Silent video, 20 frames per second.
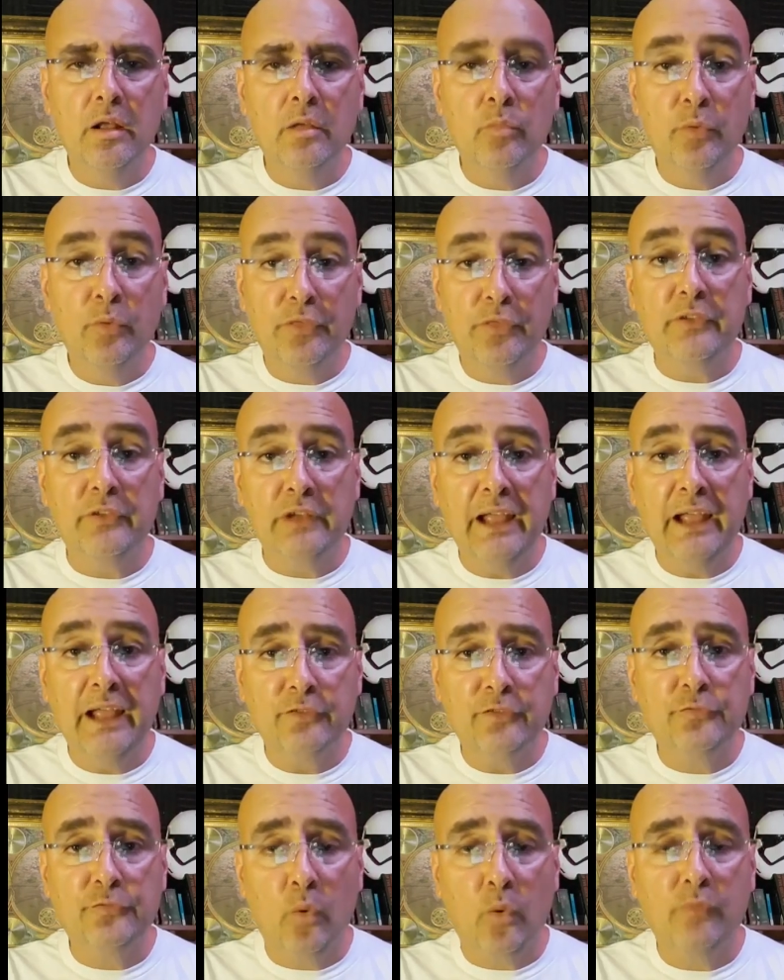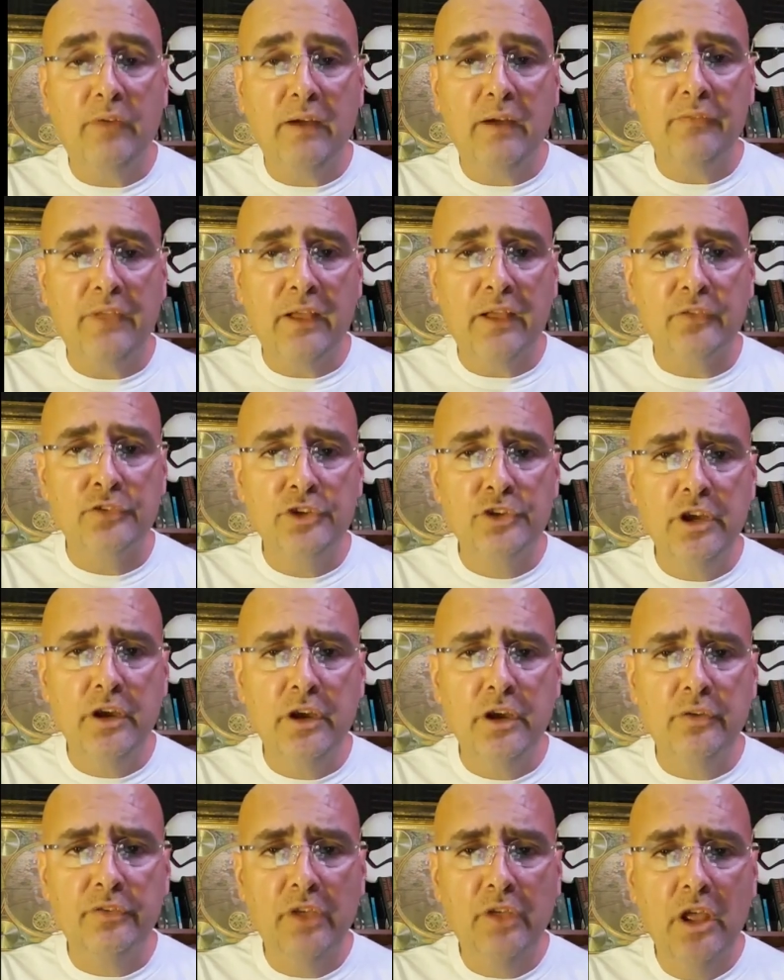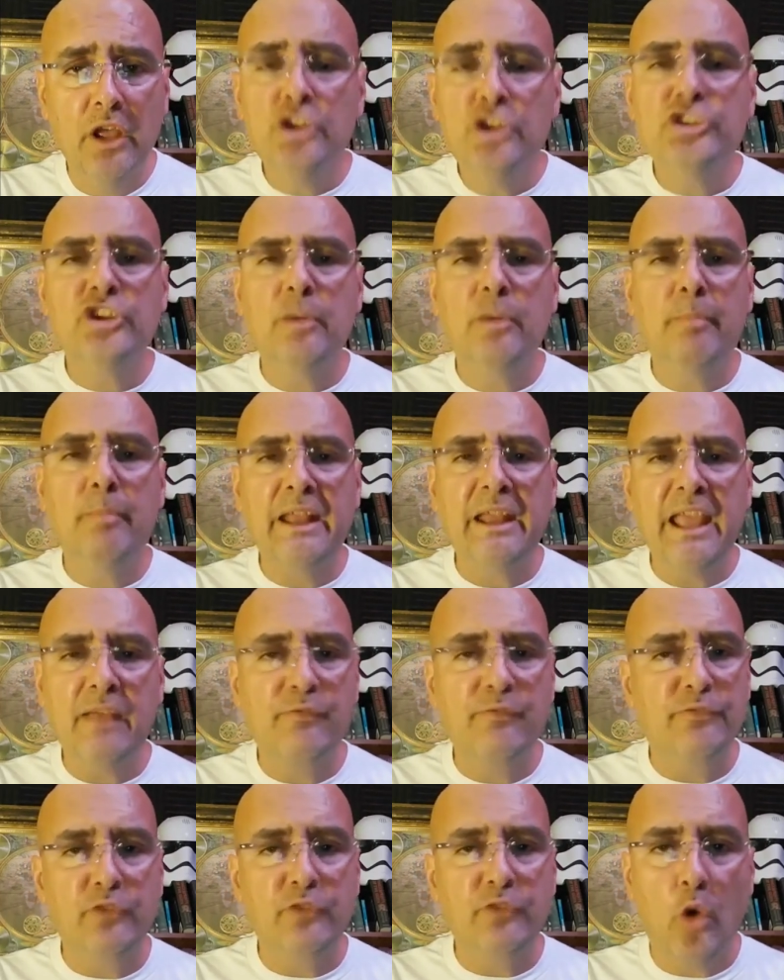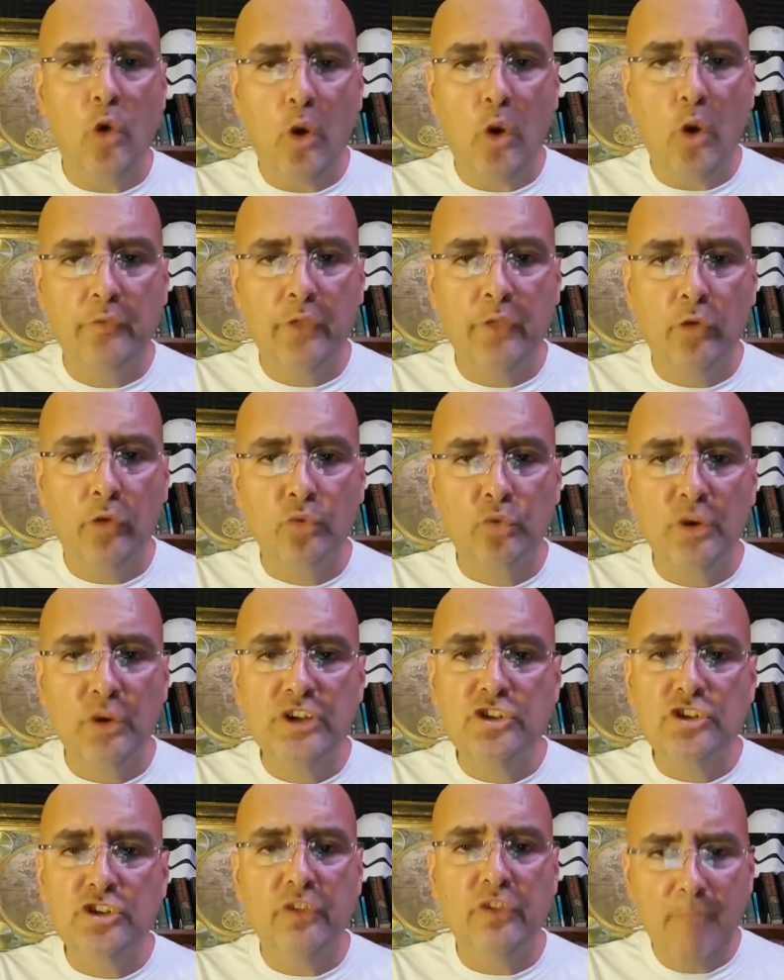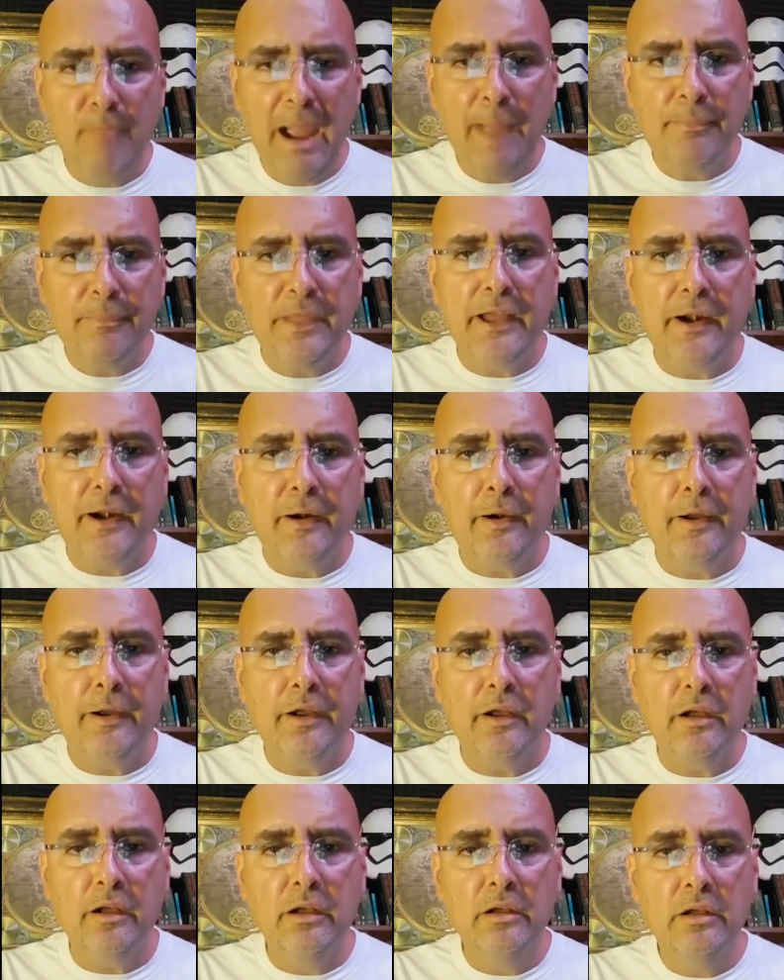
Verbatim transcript: within the last four or five thousand years, somebody had flown over those regions and mapped that area.